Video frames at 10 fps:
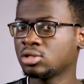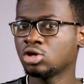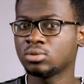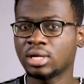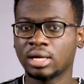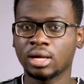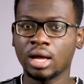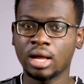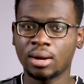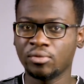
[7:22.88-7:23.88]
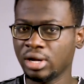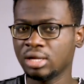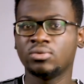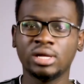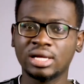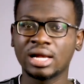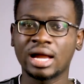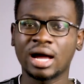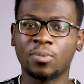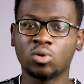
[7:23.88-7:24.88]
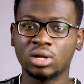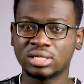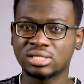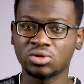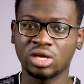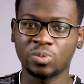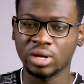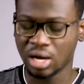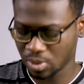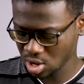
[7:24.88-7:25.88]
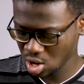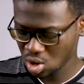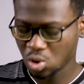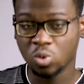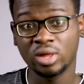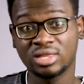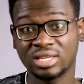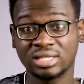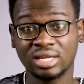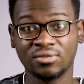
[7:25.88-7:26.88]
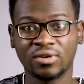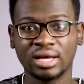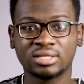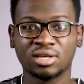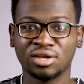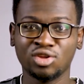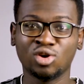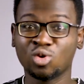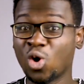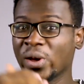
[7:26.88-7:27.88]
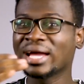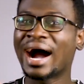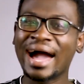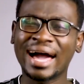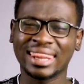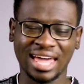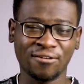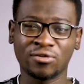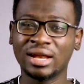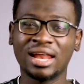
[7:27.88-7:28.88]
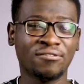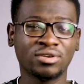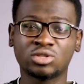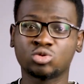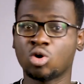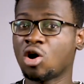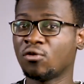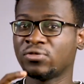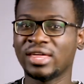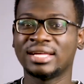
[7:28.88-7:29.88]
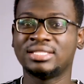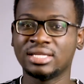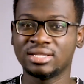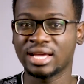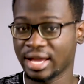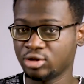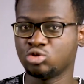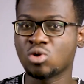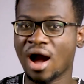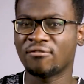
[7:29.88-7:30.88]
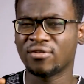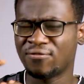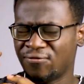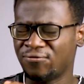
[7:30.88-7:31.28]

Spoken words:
the job done. And I'm really glad Apple is still keeping up with such a device. You know, going higher, the iPhone 11, 12, 13, they do have a